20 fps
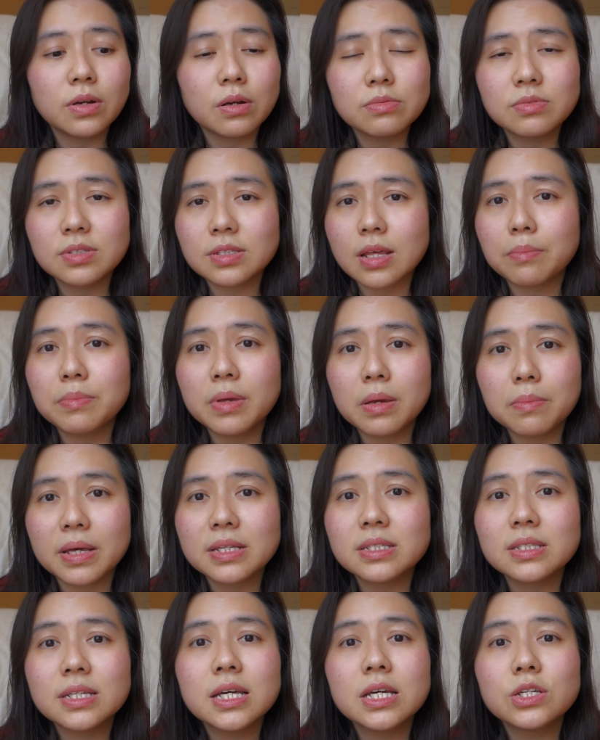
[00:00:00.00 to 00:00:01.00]
send me a
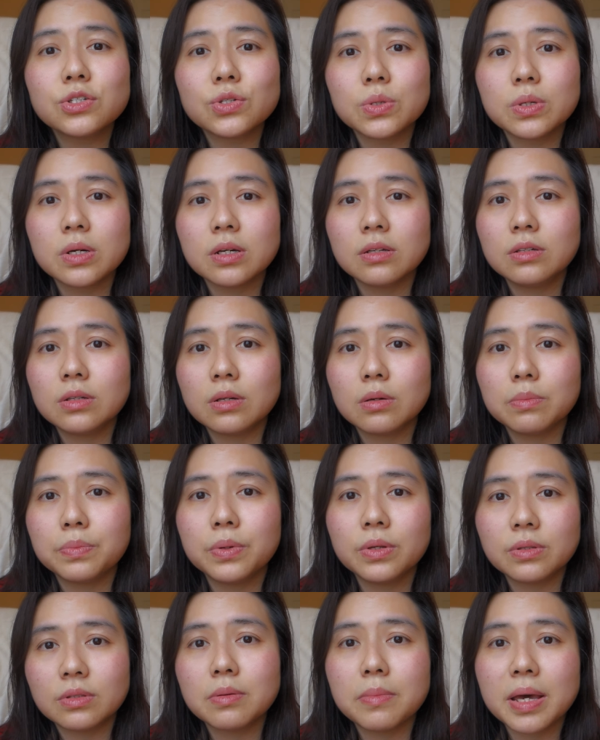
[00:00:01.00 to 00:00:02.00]
message, or
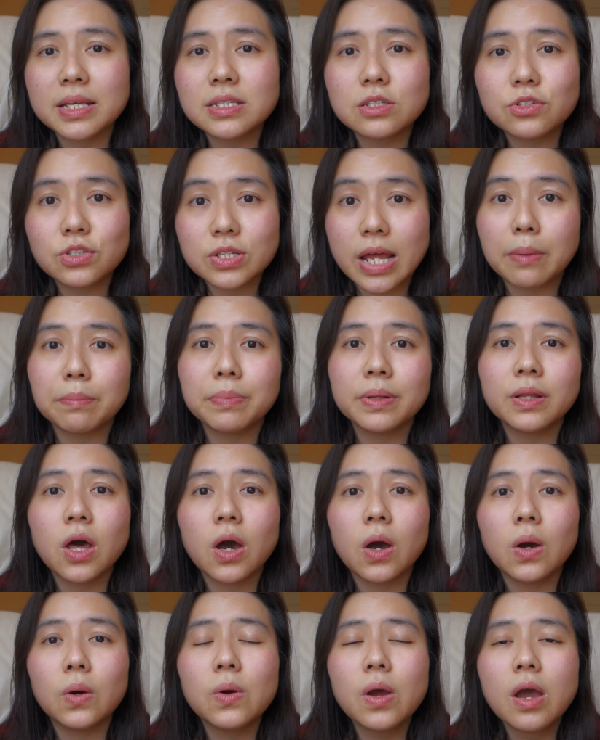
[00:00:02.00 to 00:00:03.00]
put the message down
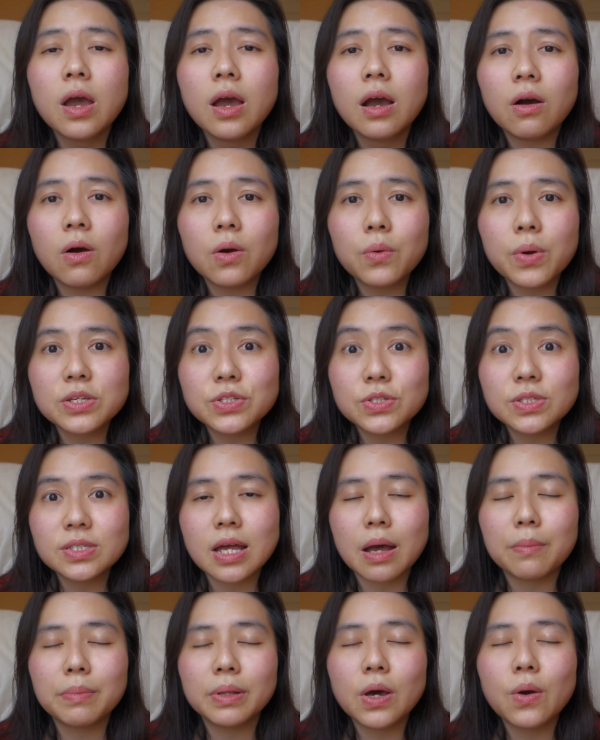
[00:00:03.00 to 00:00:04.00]
below or questions
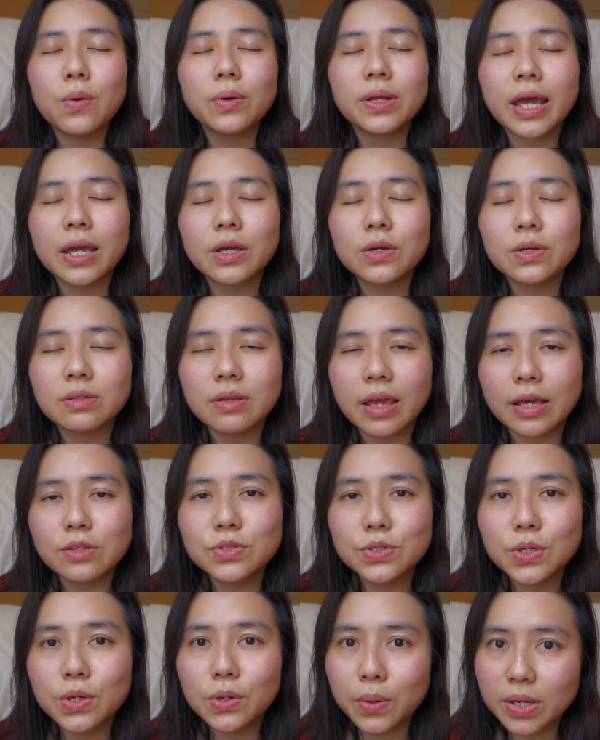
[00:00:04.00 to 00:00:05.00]
down below, and I could
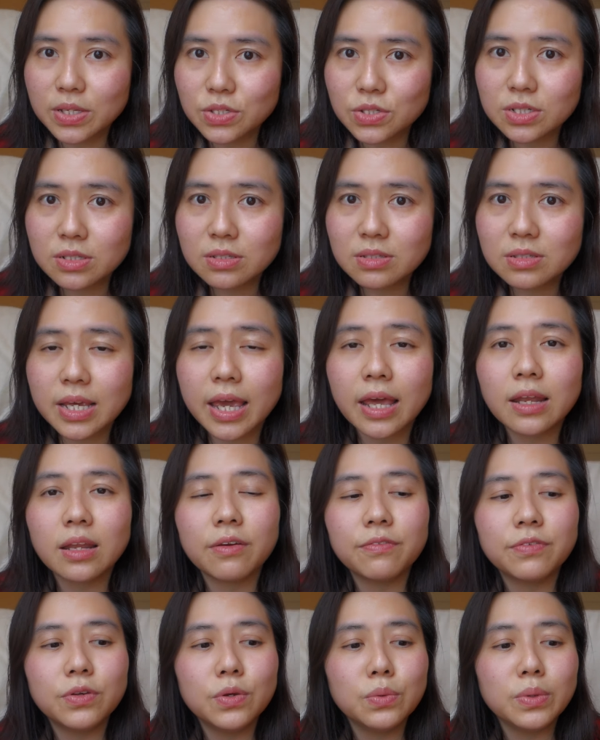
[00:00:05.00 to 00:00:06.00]
answer your questions. And
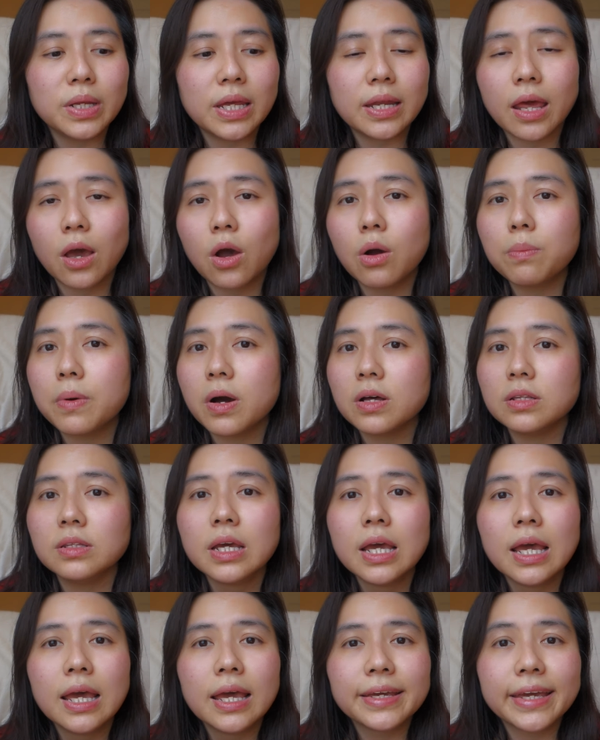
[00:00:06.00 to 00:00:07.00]
if you need help on
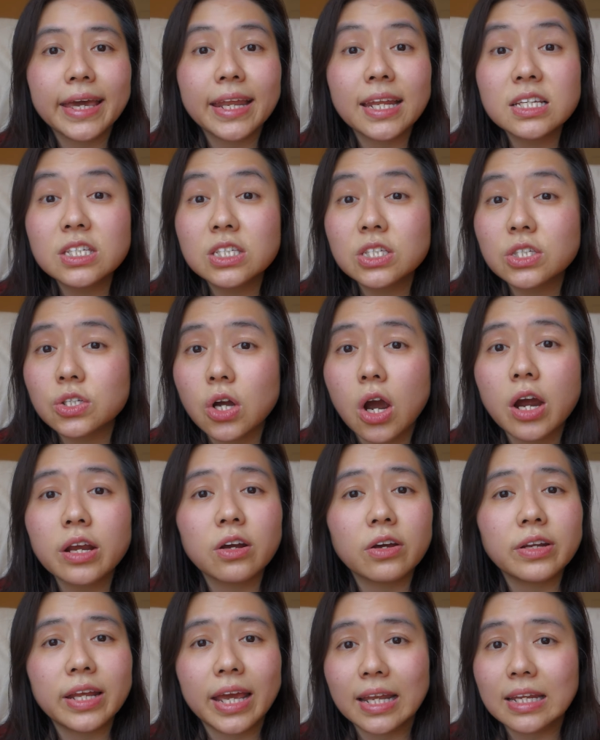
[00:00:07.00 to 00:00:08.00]
getting started
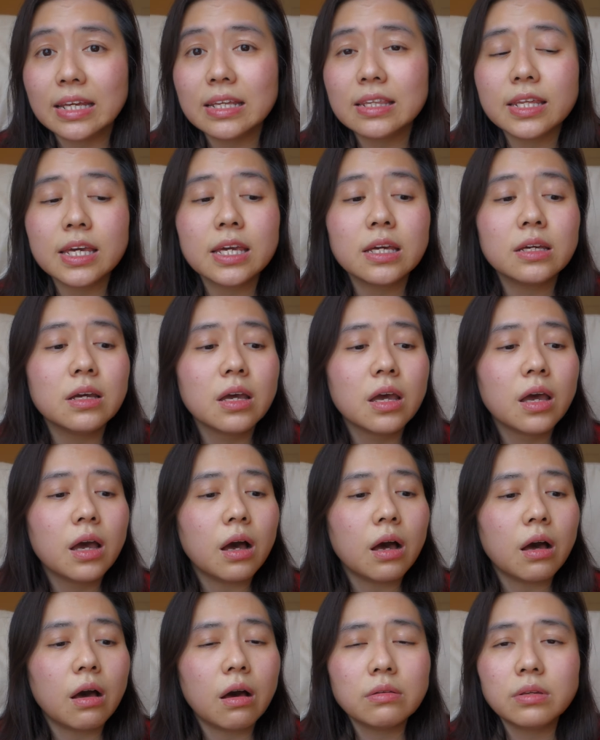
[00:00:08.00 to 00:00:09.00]
on anything,
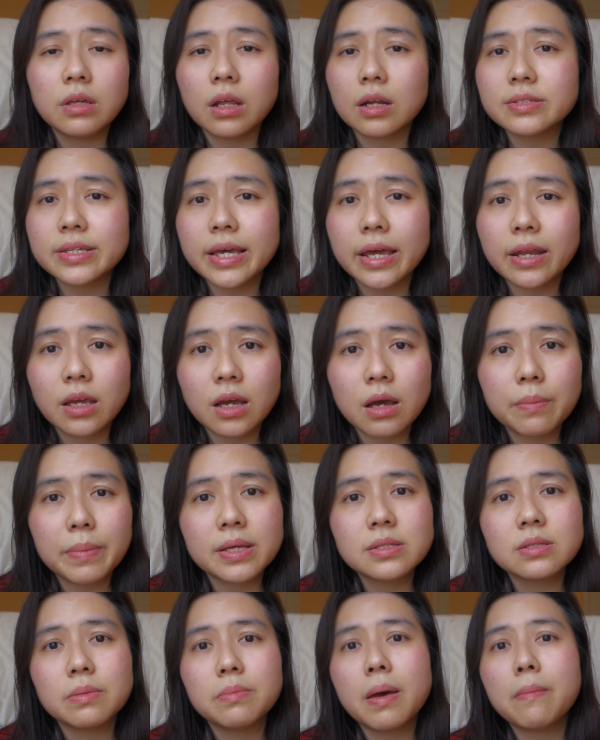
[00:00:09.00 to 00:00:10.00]
signing up
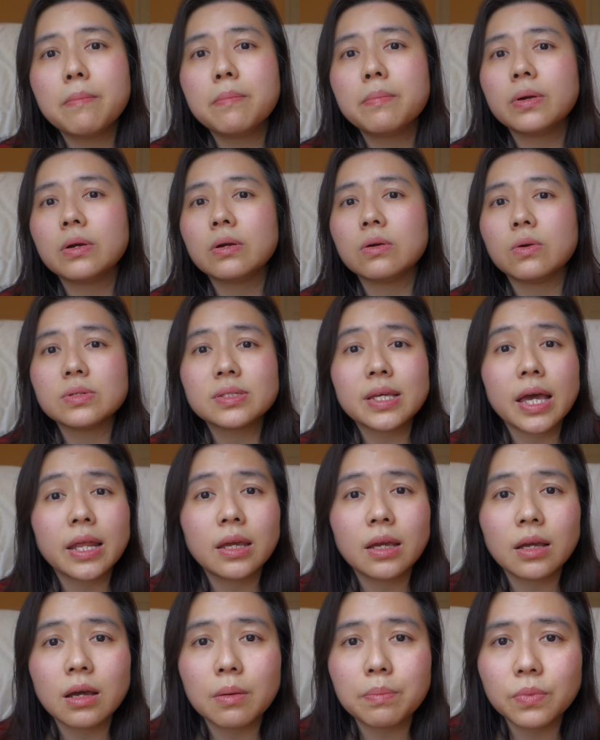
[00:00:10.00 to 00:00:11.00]
as a member or
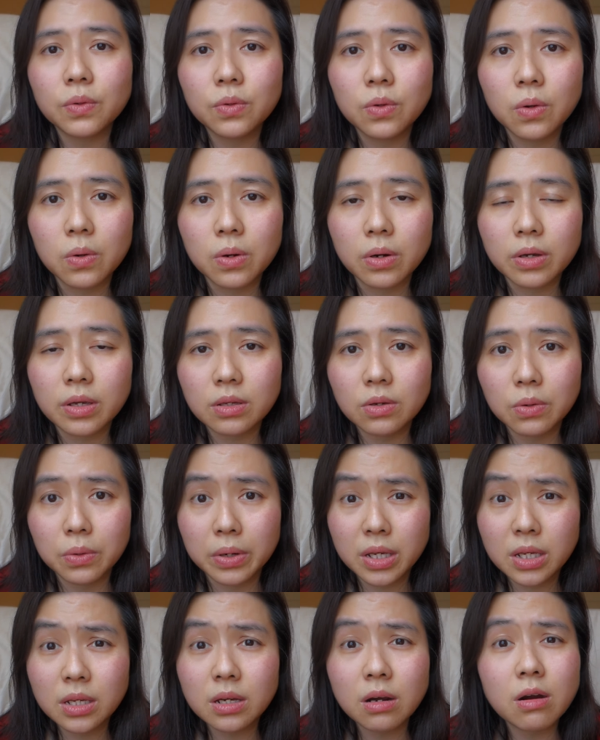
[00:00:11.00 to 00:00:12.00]
signing up your
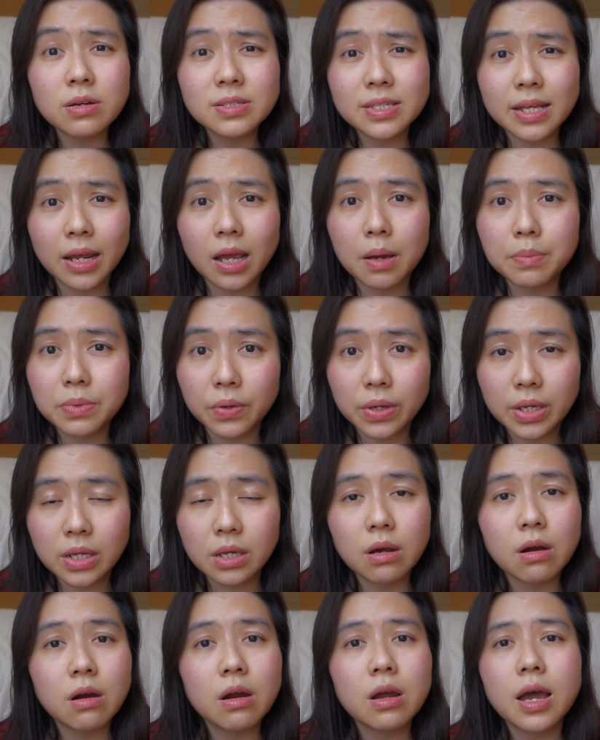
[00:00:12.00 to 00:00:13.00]
ER, setting up your
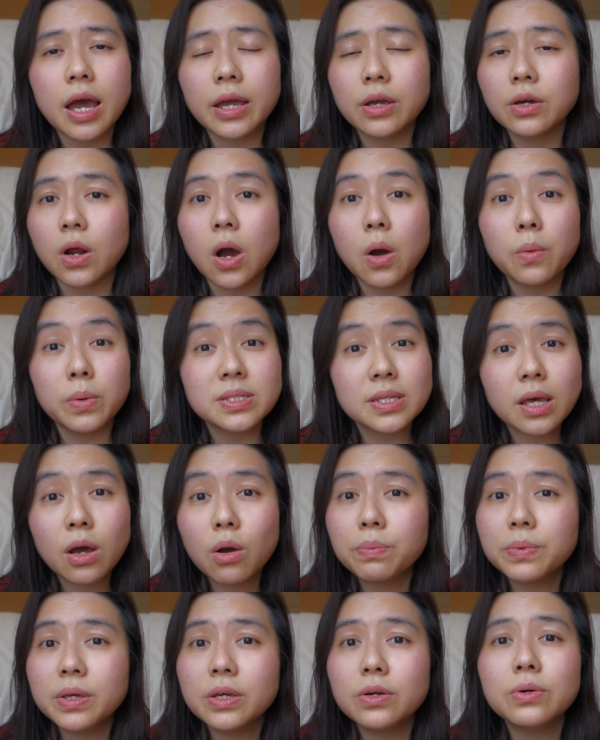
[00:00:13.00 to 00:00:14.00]
ER, I could always
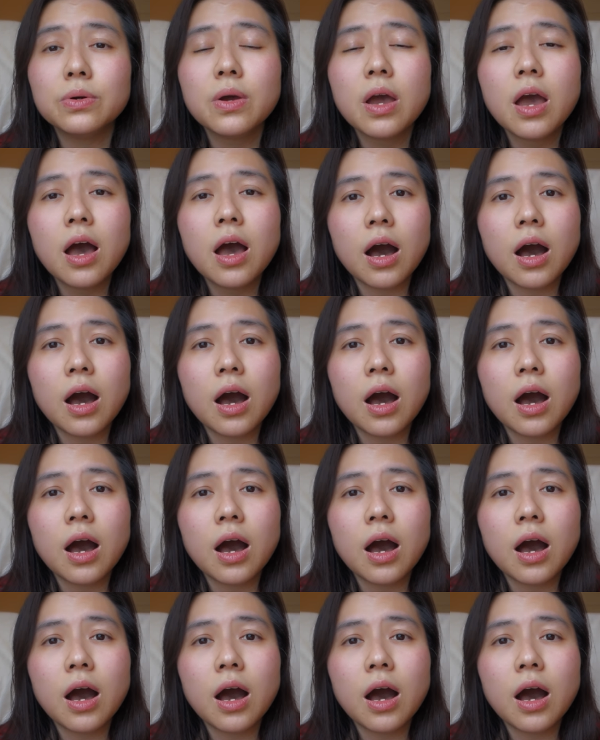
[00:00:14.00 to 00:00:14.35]
help you.